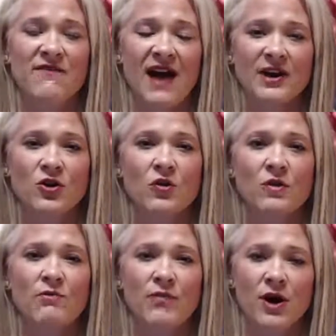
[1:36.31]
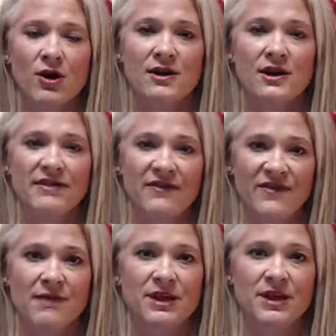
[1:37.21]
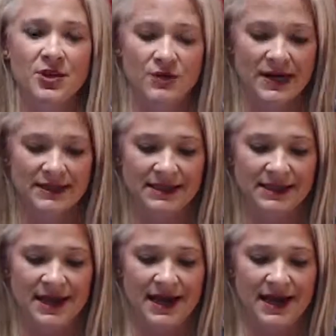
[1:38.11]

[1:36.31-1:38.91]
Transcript: vital part of the family unit.